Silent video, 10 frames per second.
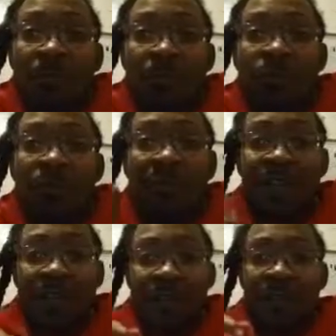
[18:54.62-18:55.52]
move
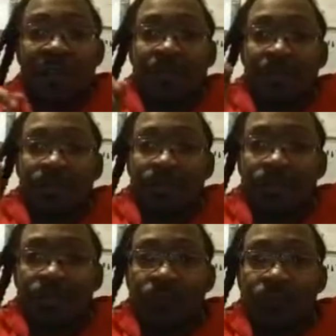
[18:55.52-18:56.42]
decision because
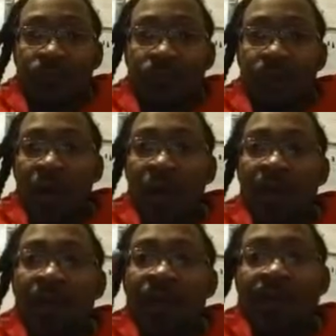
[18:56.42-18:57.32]

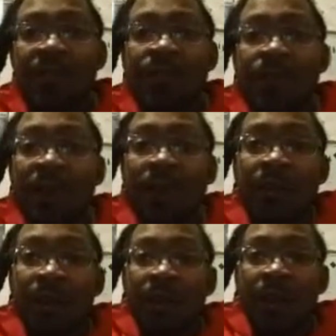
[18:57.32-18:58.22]
this is
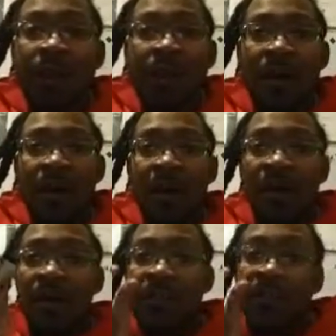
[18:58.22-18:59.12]
where
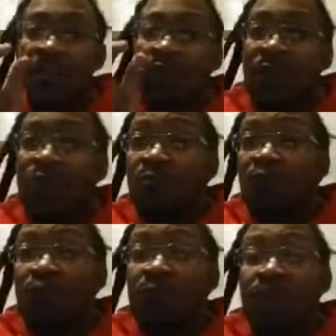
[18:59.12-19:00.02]
you
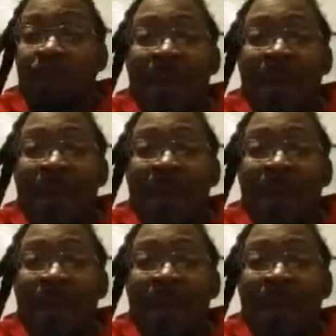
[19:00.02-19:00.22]
move,